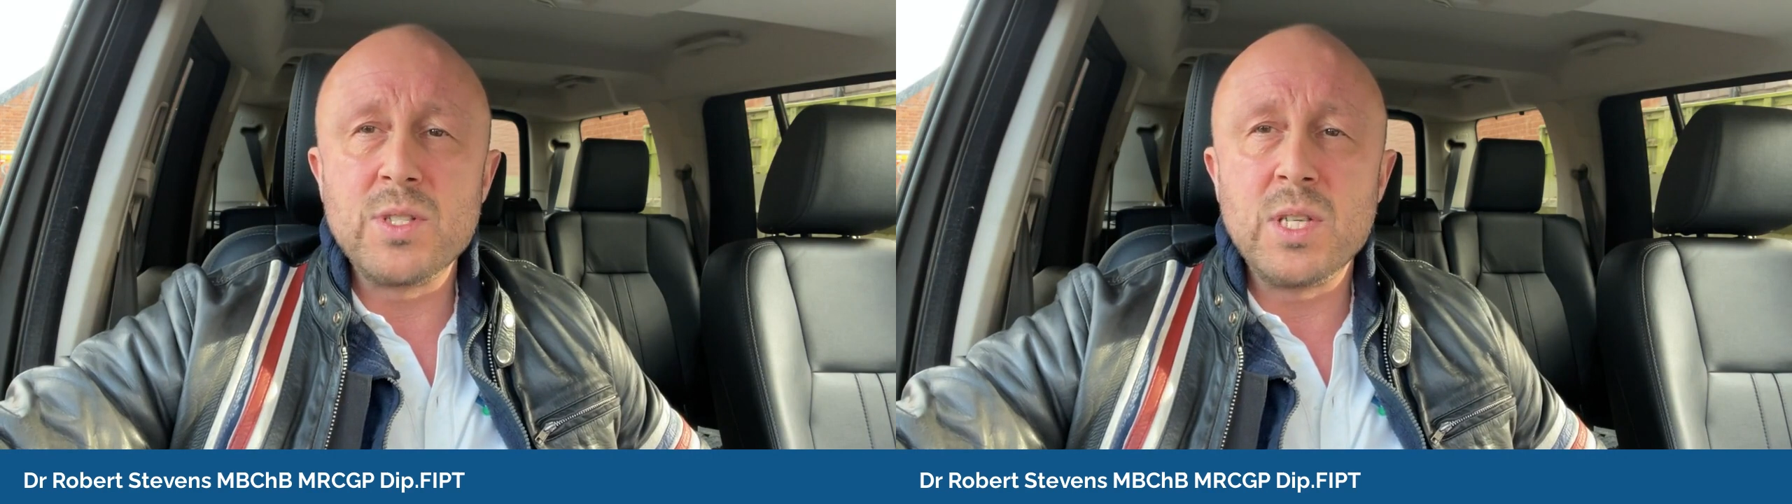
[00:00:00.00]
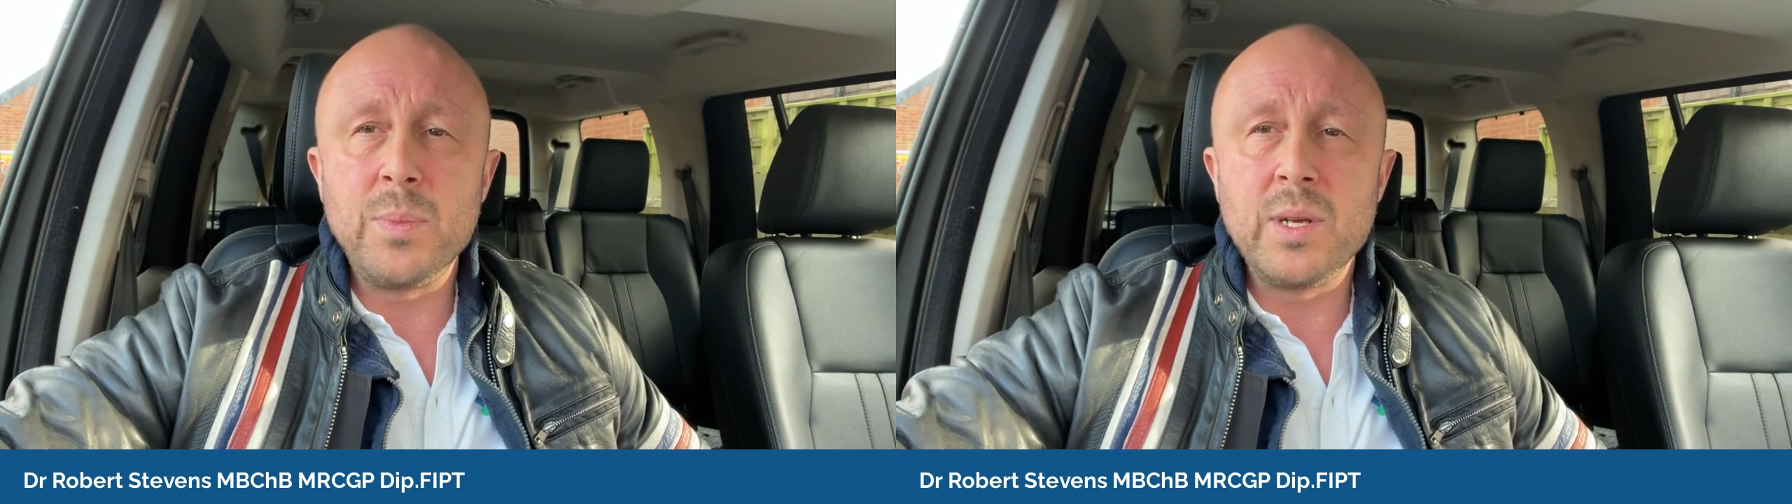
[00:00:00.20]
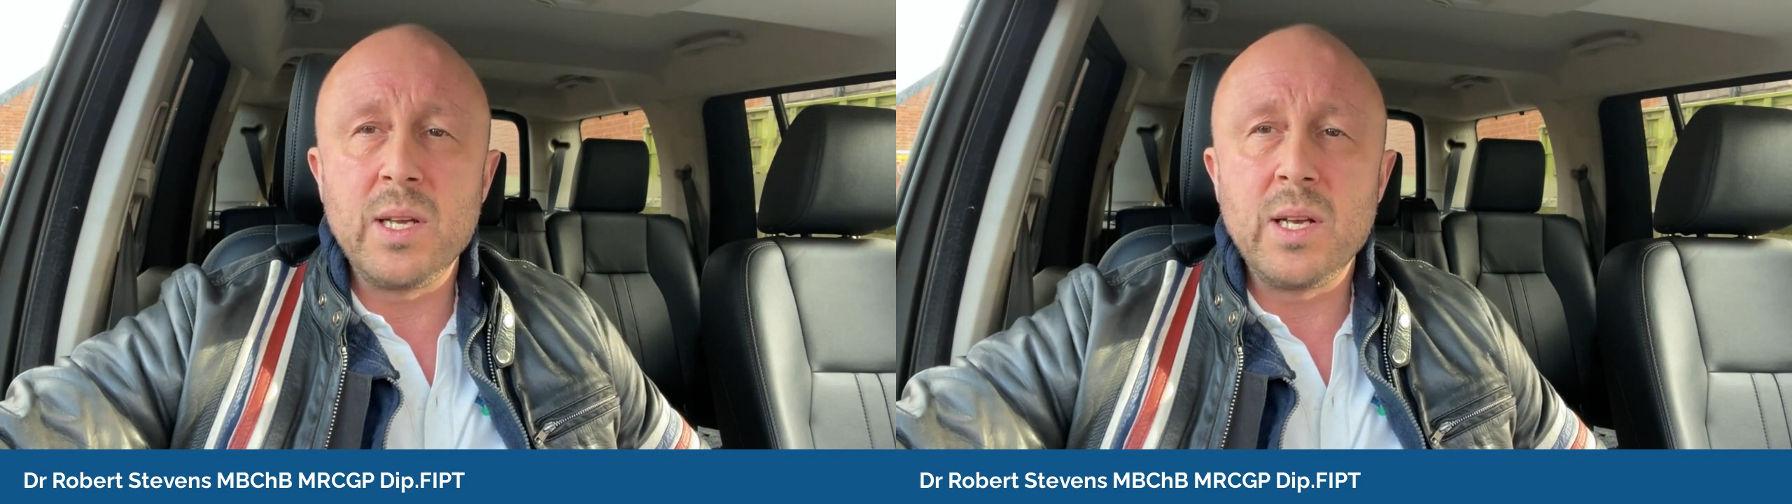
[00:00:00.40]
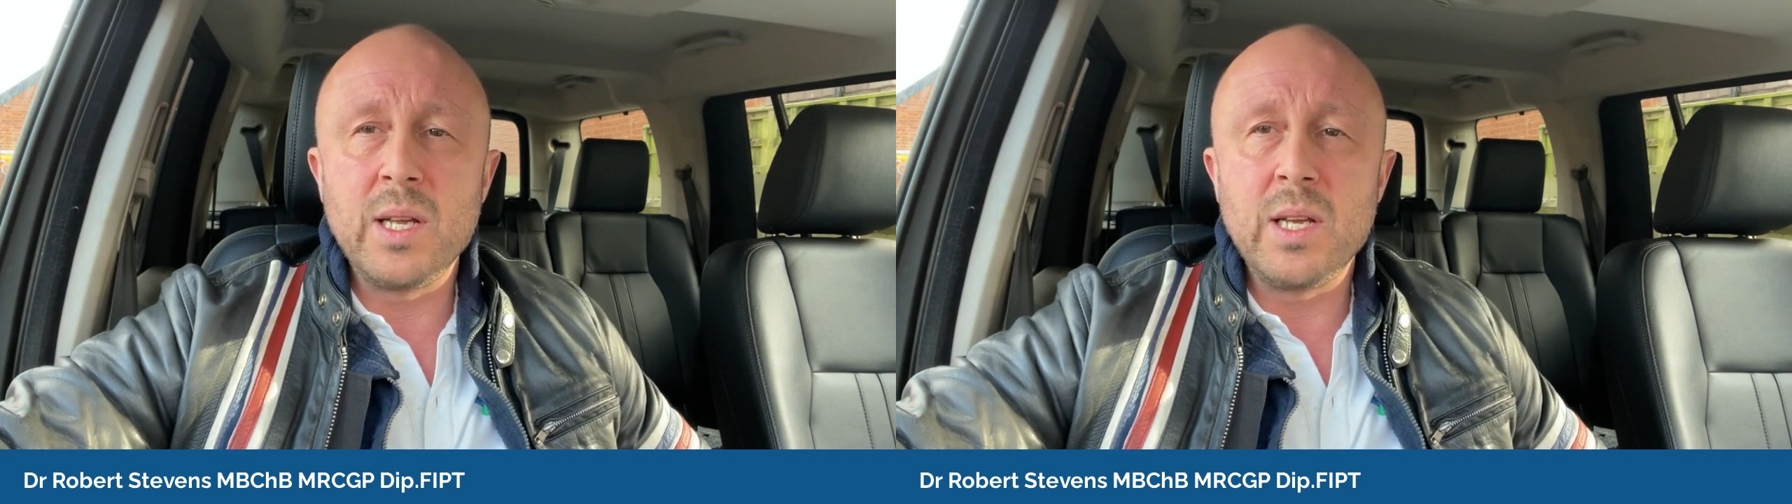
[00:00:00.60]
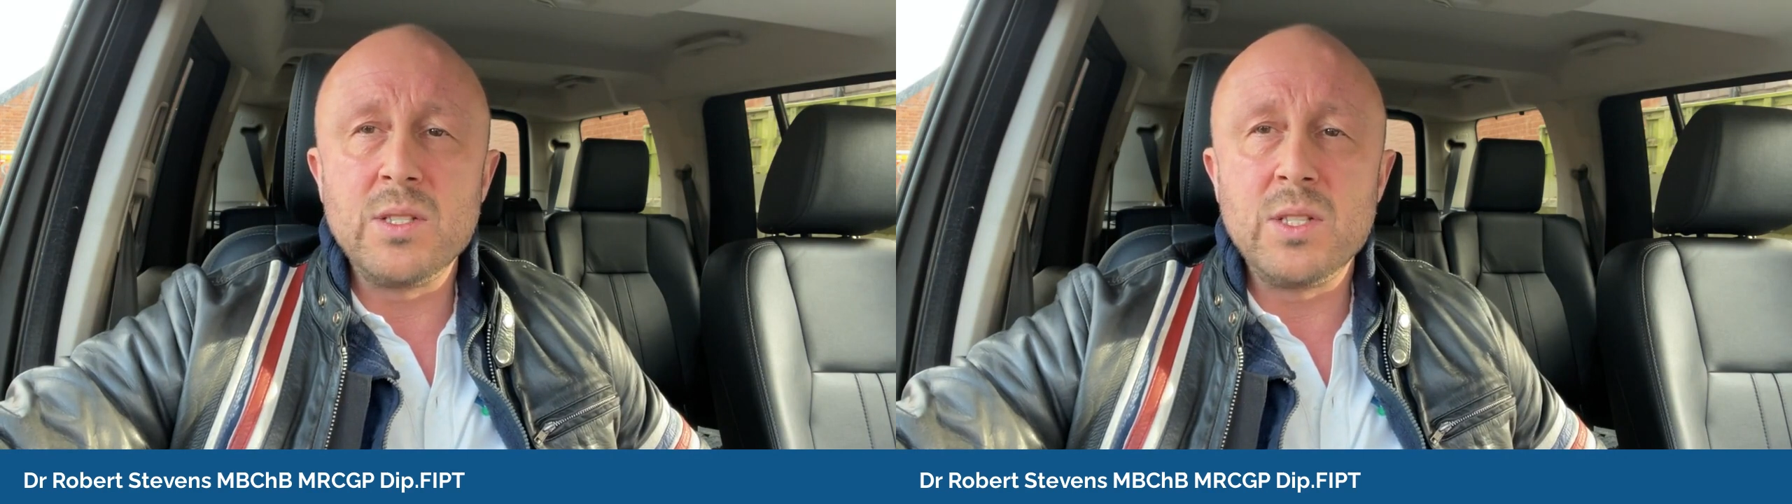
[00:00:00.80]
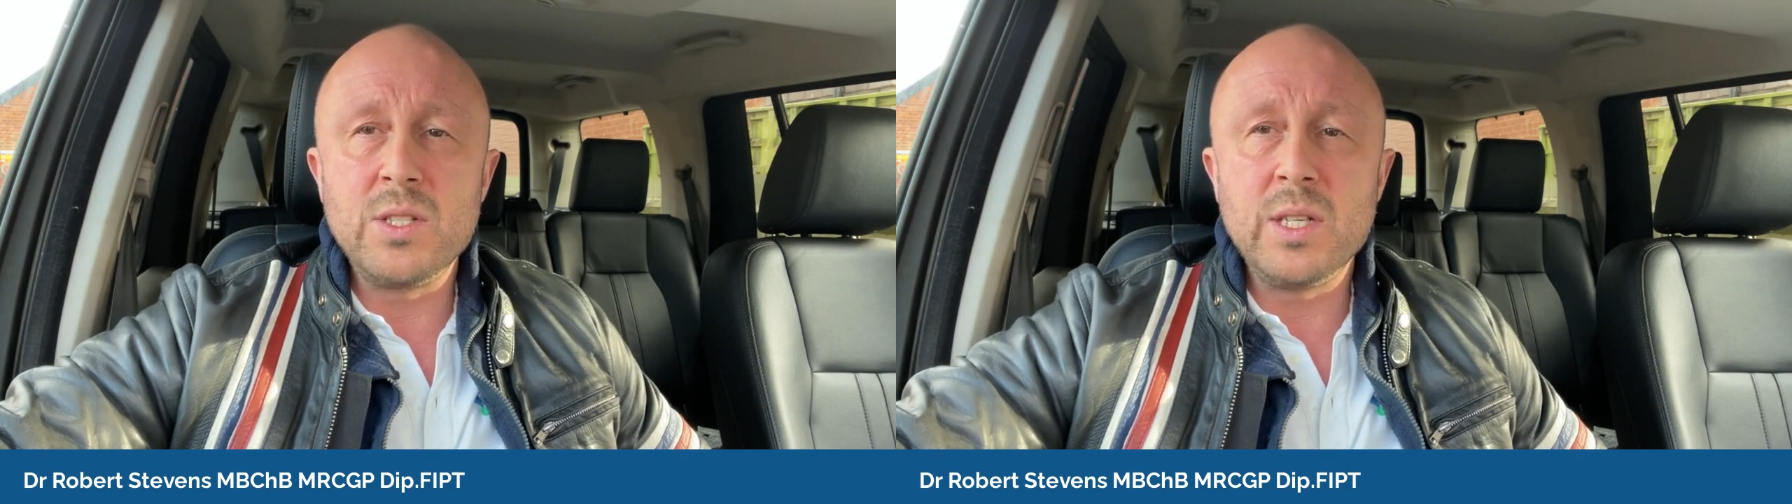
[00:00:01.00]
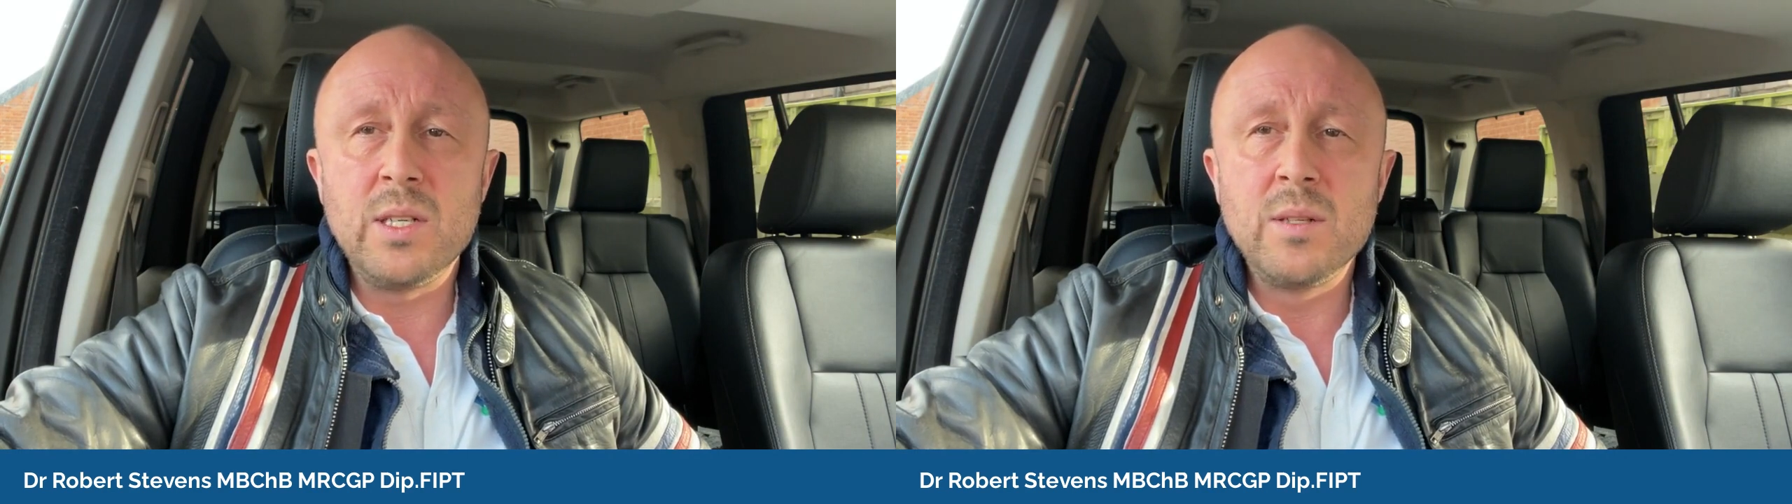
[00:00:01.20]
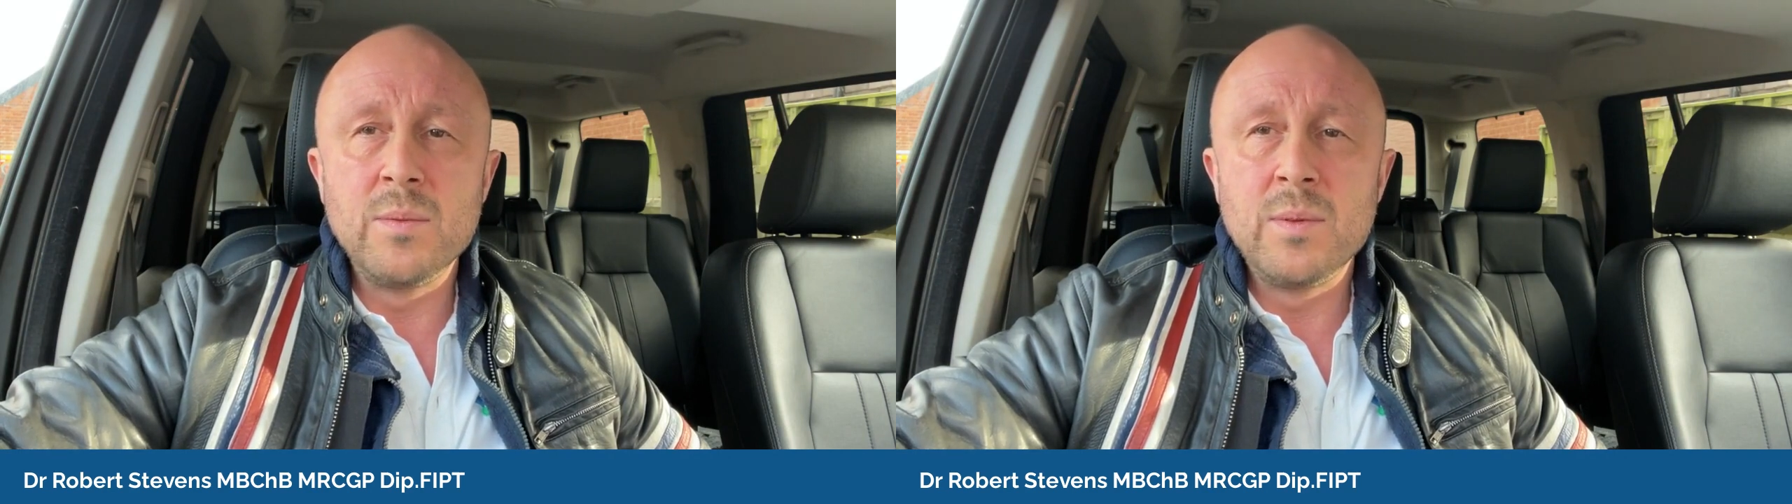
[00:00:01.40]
cypionate and HCG